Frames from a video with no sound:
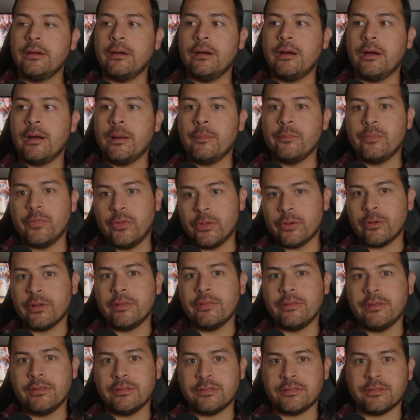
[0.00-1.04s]
They're
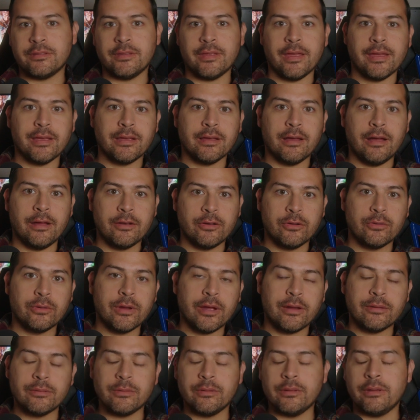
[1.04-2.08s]
in this like
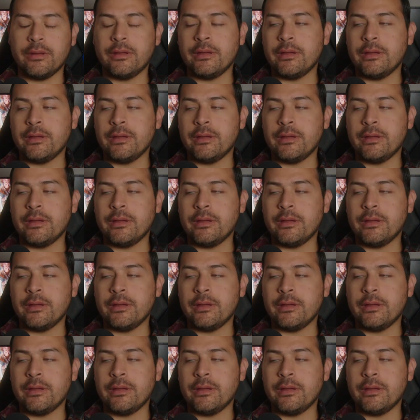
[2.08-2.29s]
underground,